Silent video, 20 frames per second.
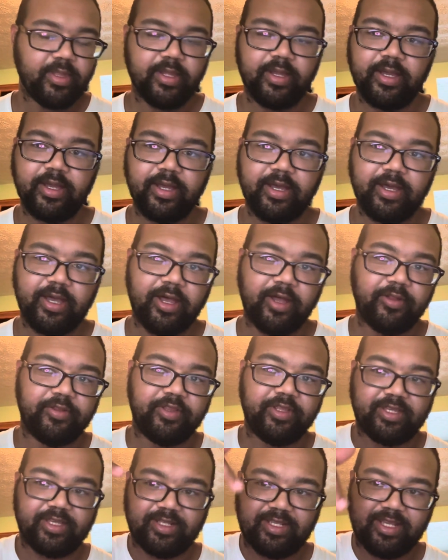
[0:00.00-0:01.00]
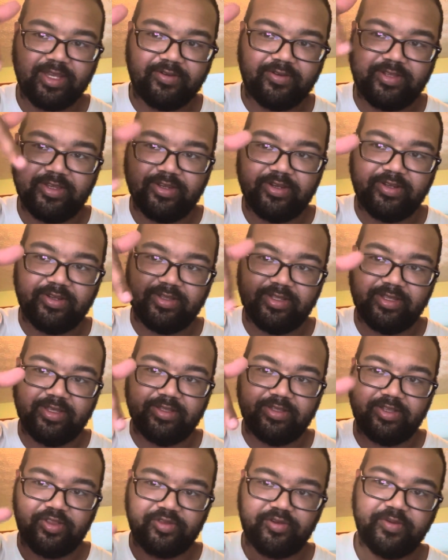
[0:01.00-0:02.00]
I'll link it down here in the
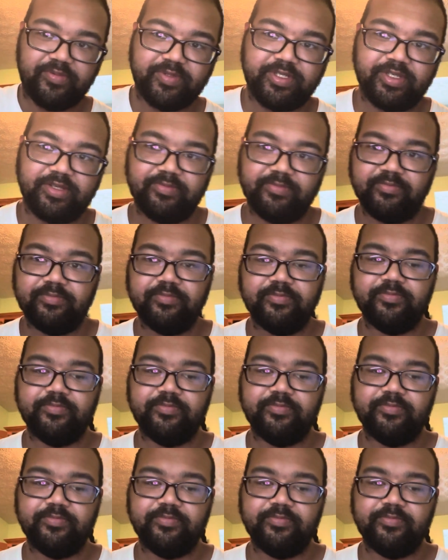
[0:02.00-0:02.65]
description